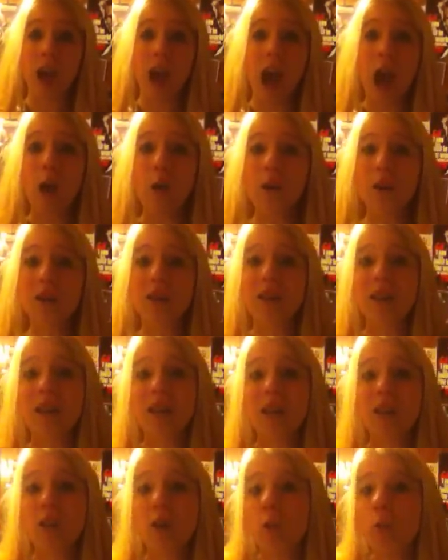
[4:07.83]
I want to
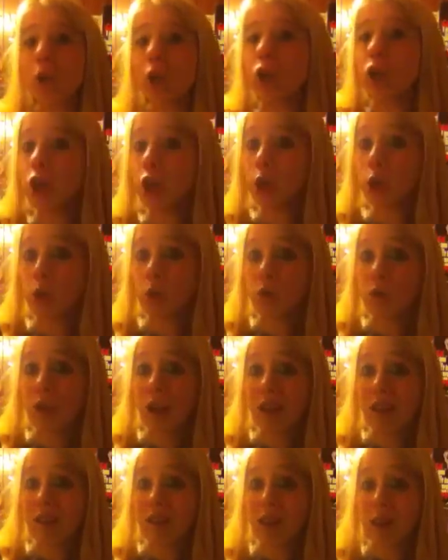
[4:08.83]
see someone new
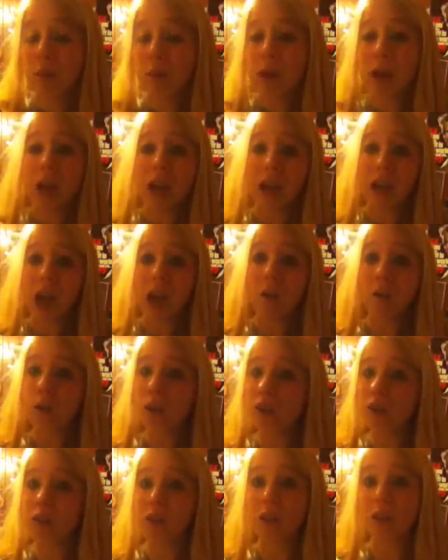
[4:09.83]
face him, not for
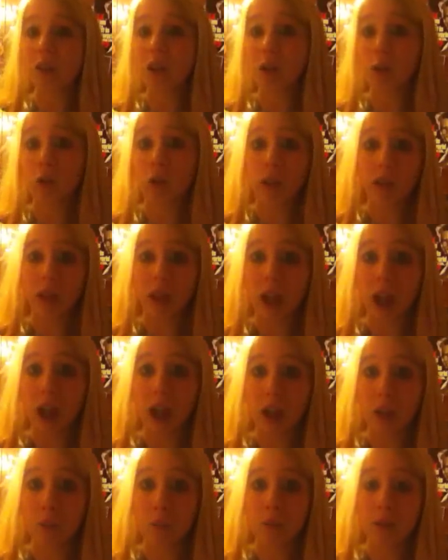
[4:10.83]
the 600th
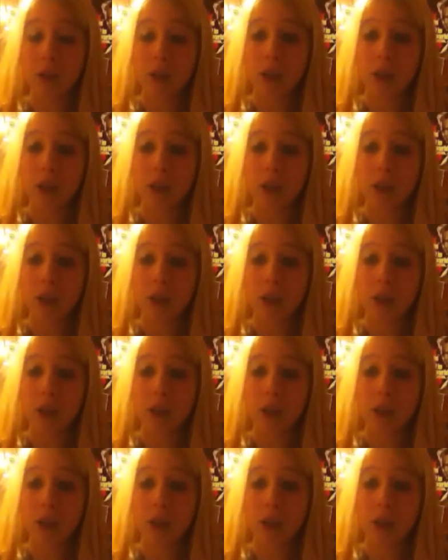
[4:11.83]
time,